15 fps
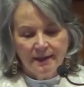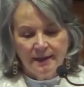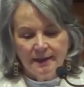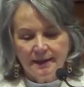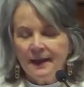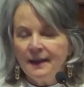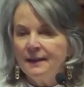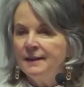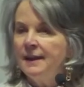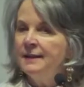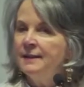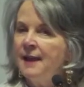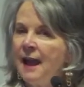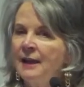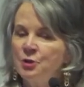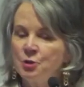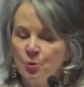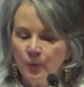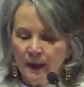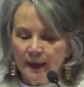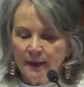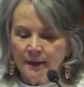Yet, in
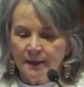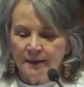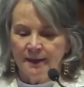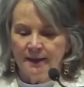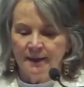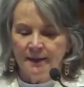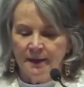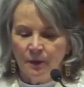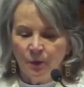actuality,